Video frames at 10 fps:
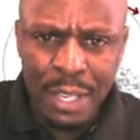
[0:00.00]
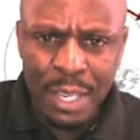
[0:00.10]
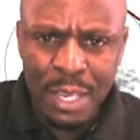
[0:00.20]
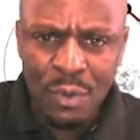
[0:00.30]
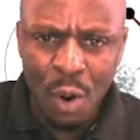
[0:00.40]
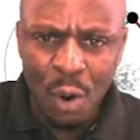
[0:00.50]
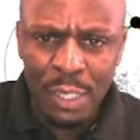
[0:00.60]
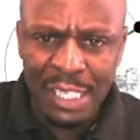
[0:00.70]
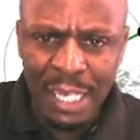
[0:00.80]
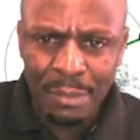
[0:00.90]
in all
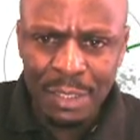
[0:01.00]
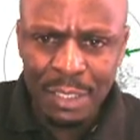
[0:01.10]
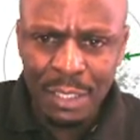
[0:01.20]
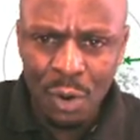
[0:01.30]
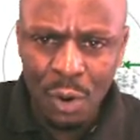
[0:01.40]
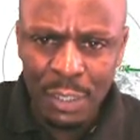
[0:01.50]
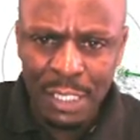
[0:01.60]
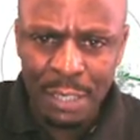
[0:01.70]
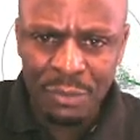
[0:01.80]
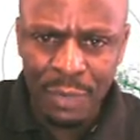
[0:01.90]
terms in all
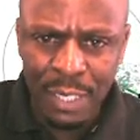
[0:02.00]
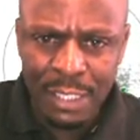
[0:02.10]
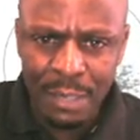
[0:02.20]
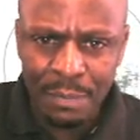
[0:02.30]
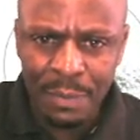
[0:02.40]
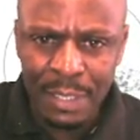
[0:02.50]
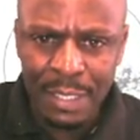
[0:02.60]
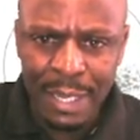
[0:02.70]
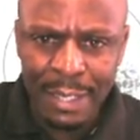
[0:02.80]
terms for an example the, uh,